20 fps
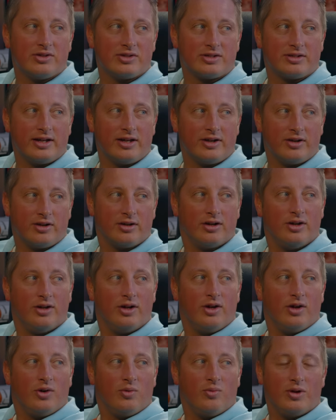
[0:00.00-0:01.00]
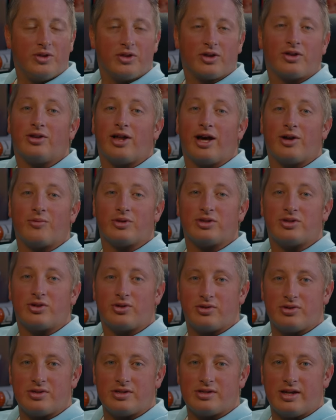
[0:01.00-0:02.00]
years later mm-hmm. when the clown
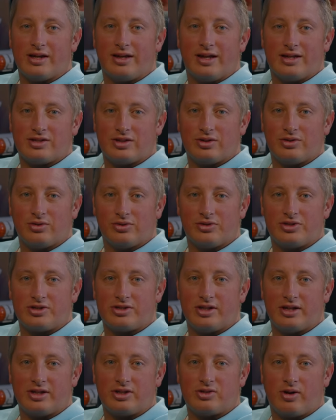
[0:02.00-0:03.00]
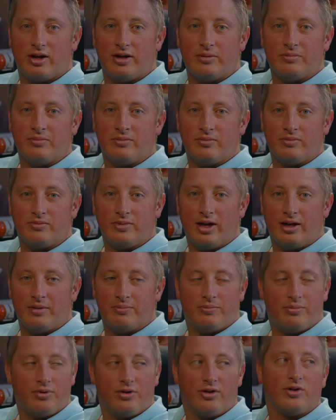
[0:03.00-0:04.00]
returns and as adults they try and,
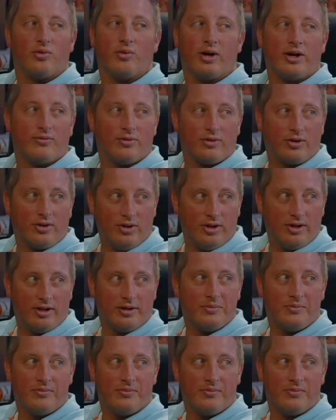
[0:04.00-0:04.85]
and put it away for good.